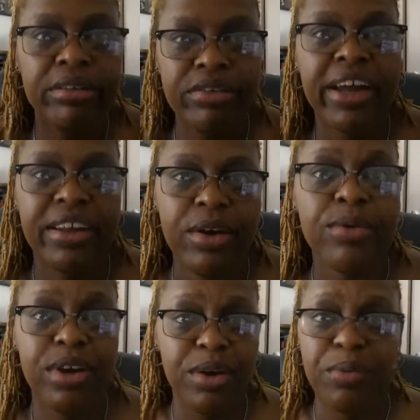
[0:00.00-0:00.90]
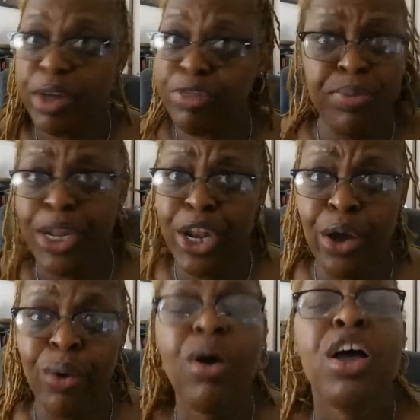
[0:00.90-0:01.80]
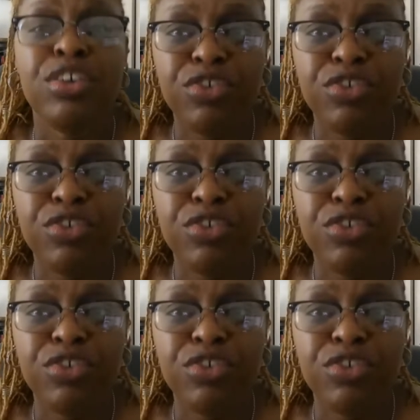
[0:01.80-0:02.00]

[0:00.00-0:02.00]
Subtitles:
You tried to go there with me. No,